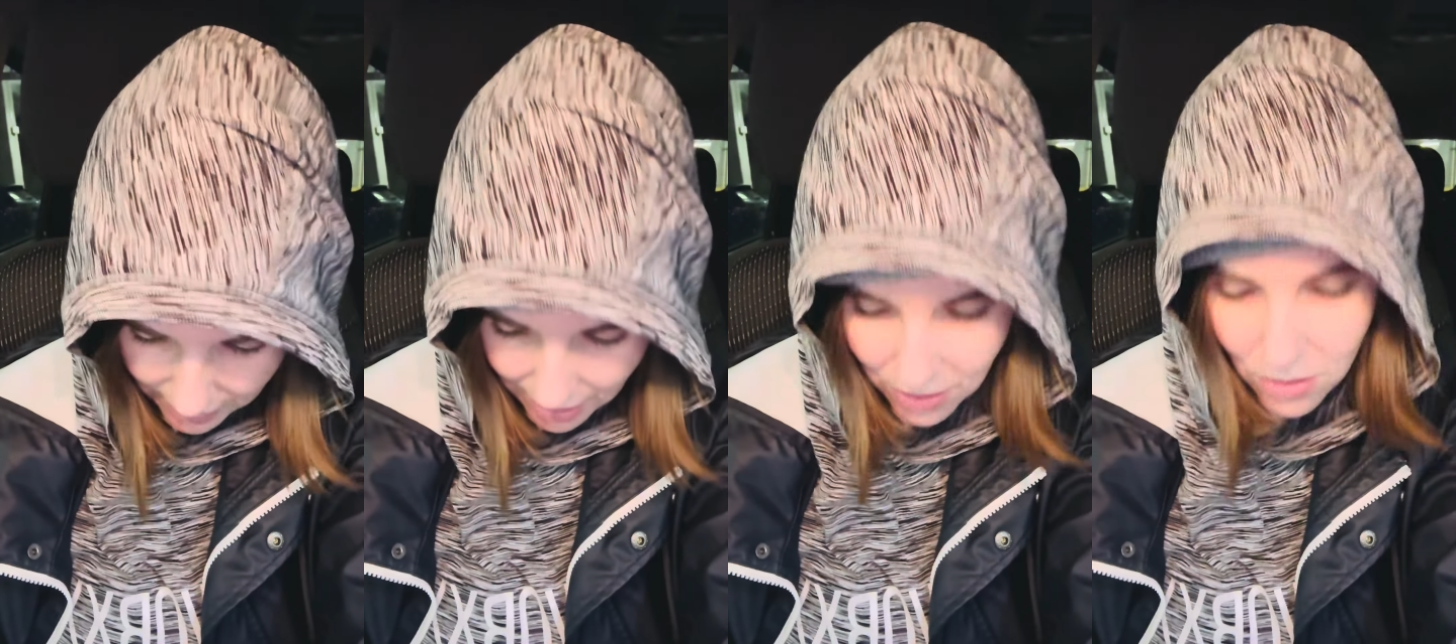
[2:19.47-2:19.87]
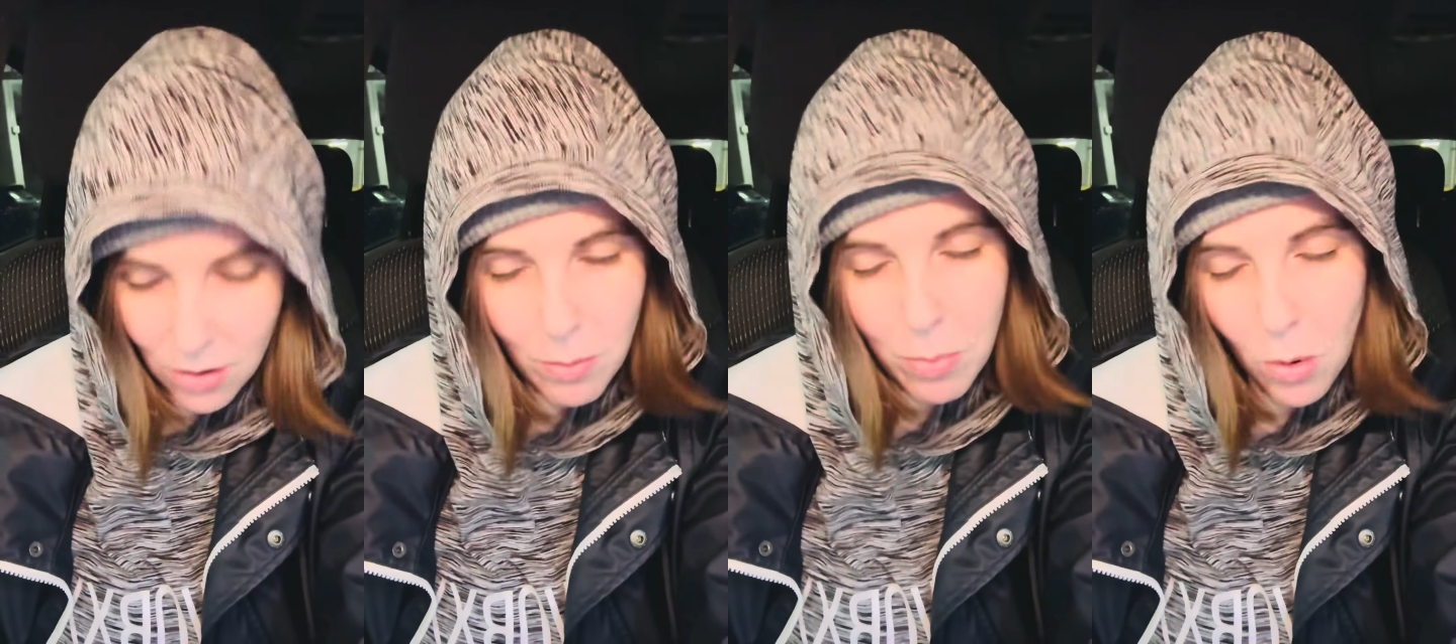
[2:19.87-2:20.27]
under
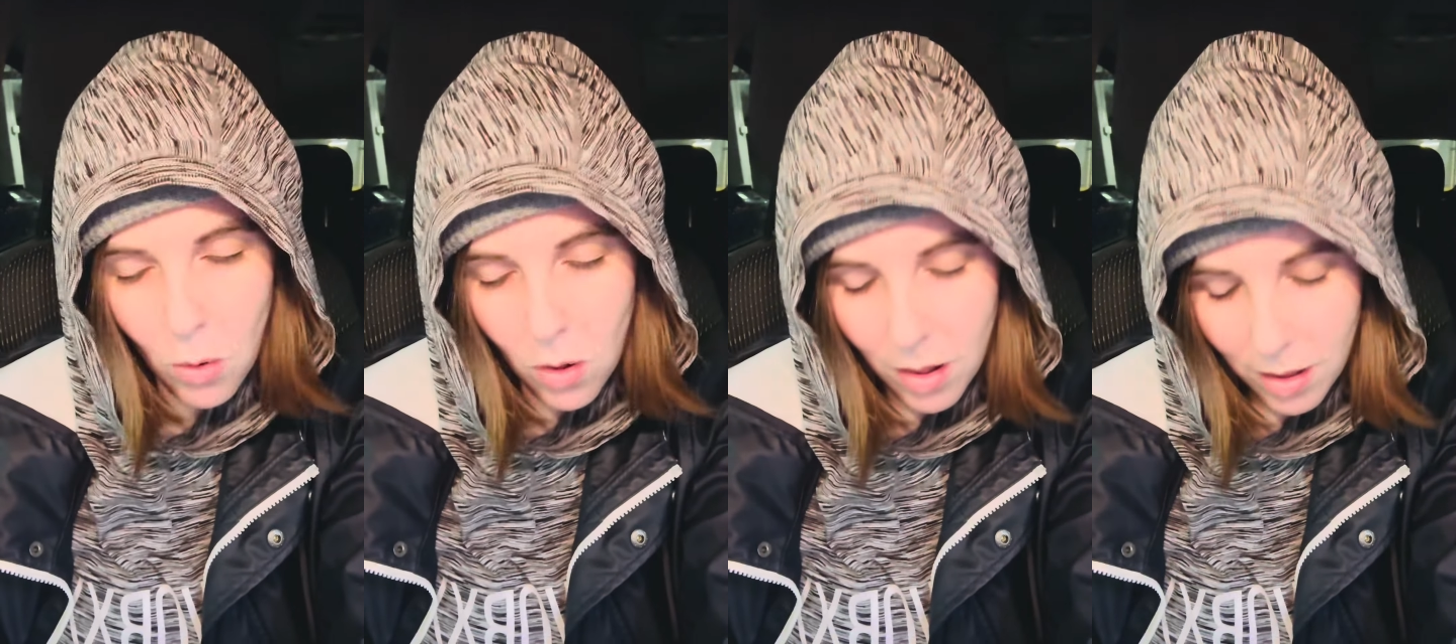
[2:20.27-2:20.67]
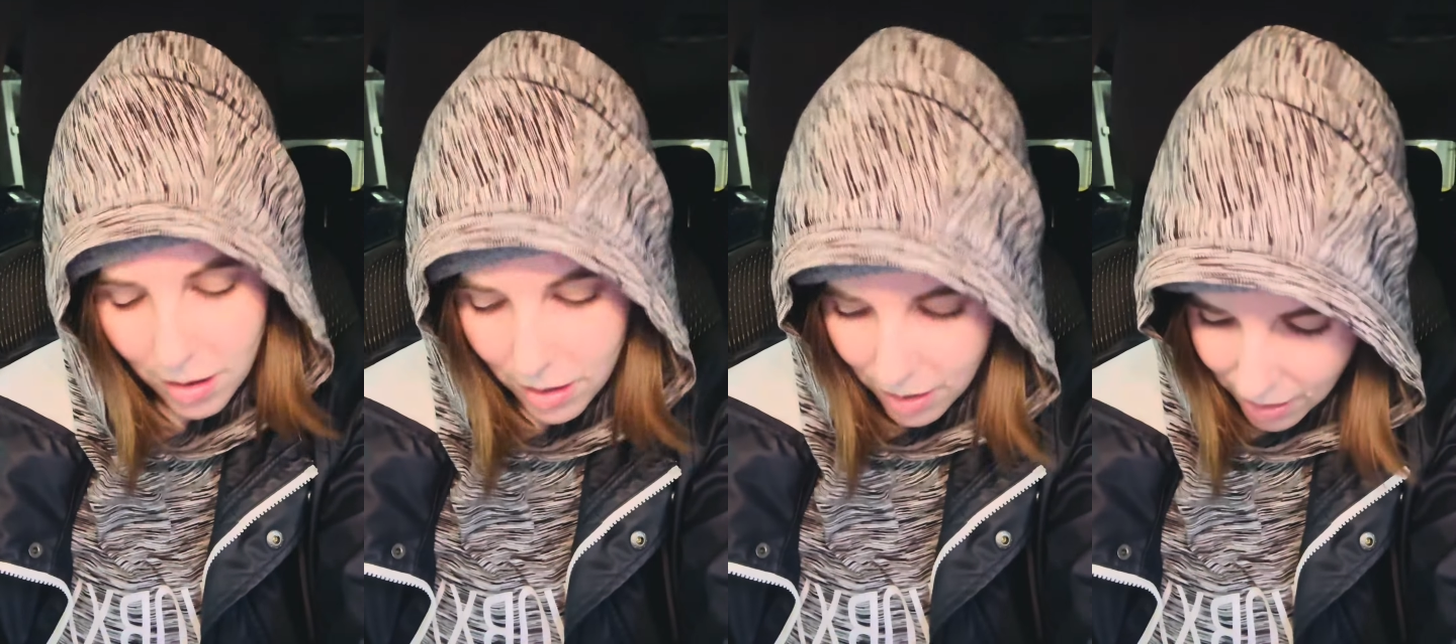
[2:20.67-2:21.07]
a bowl.
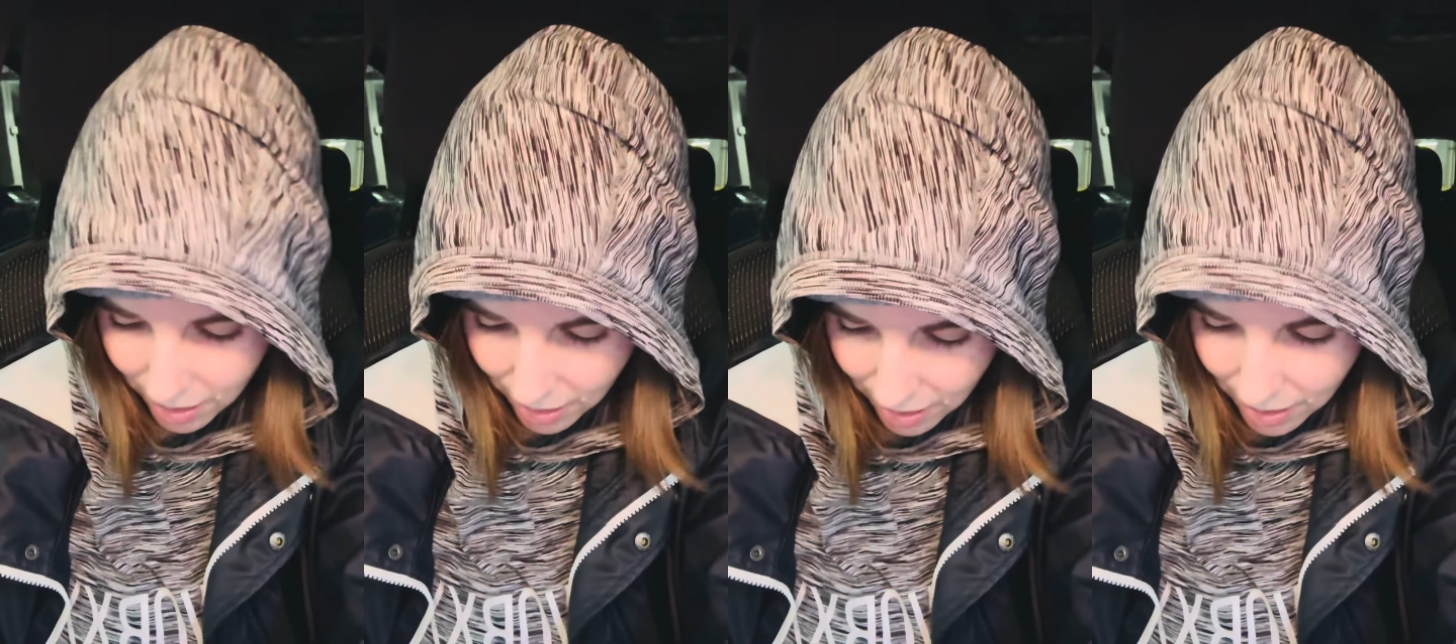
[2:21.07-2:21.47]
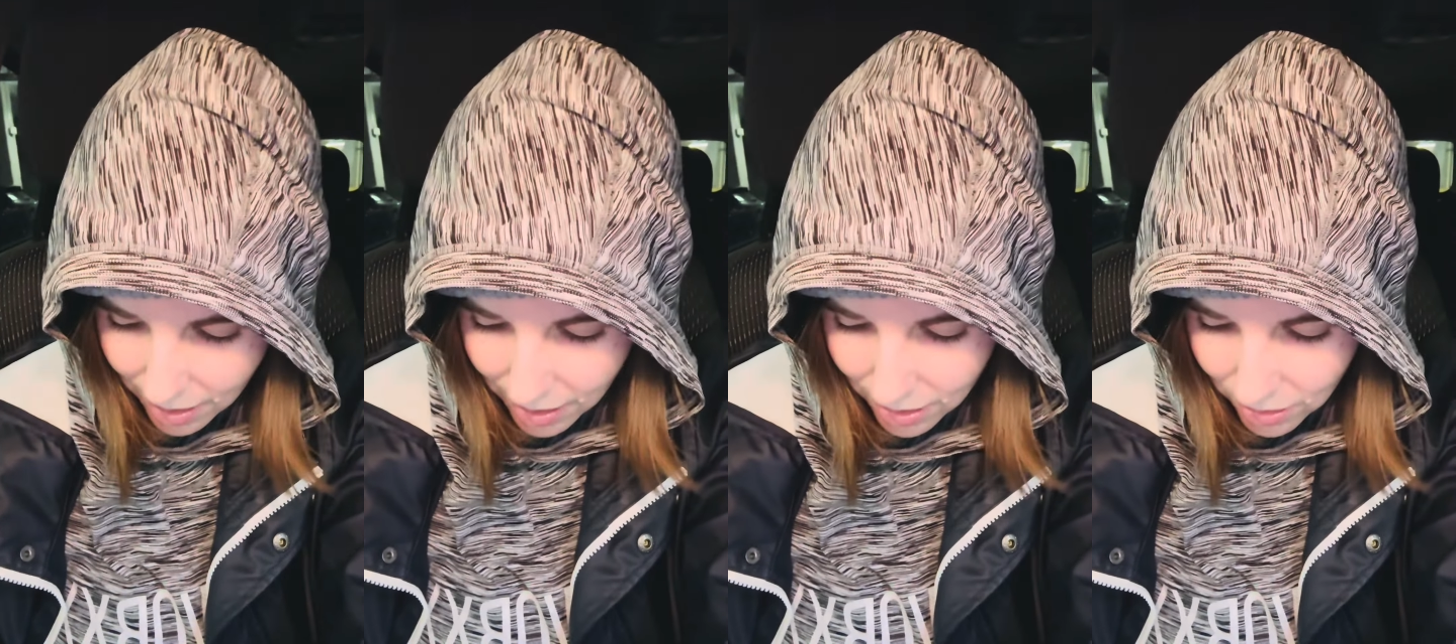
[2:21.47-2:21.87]

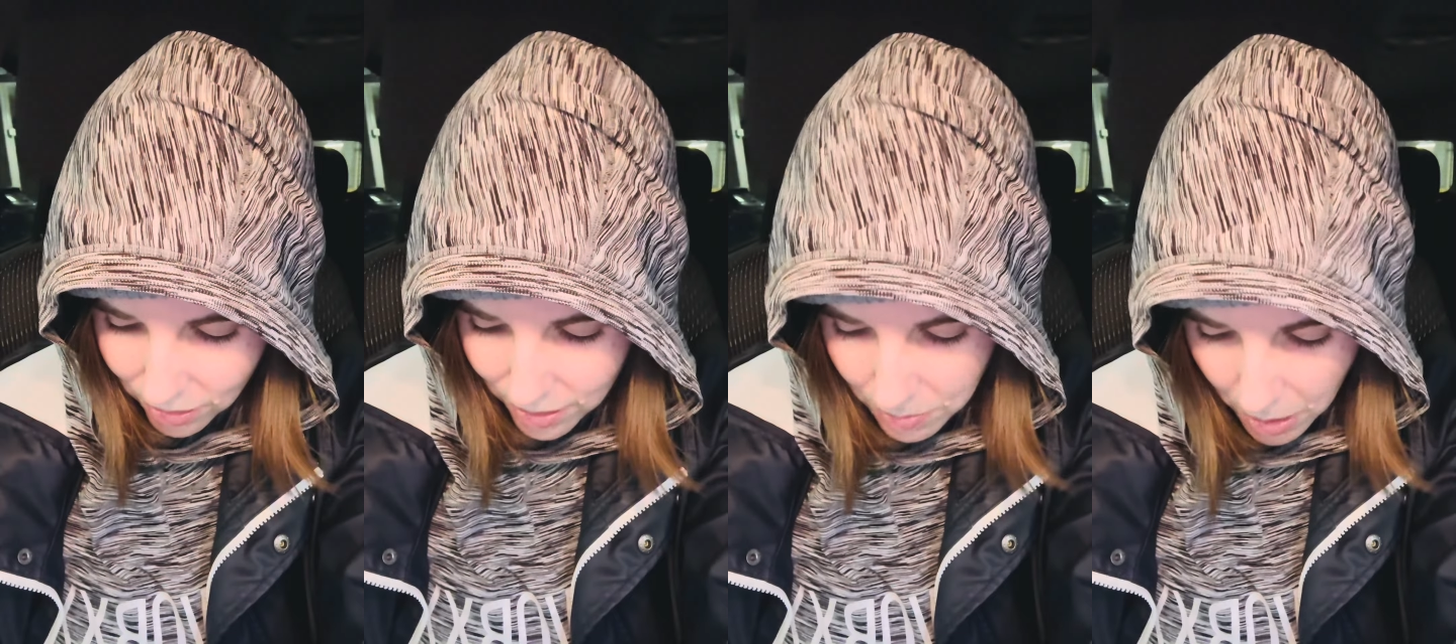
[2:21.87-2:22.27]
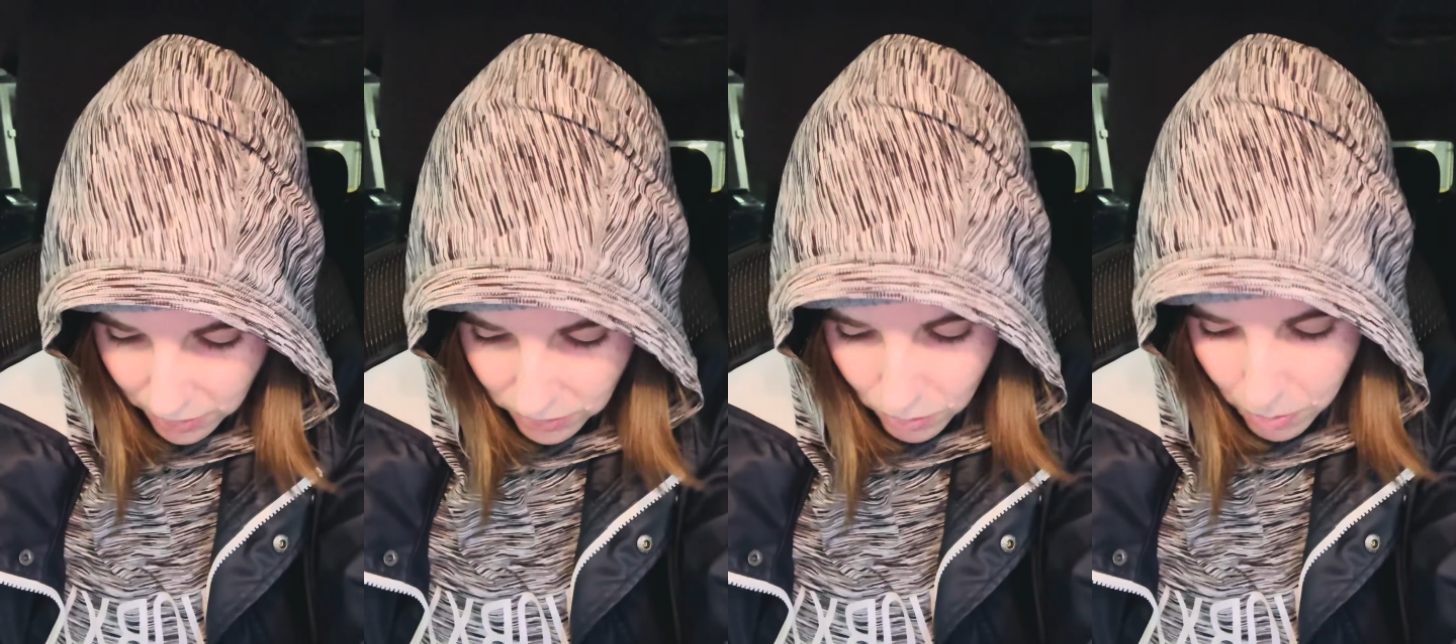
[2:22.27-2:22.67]
The Apostle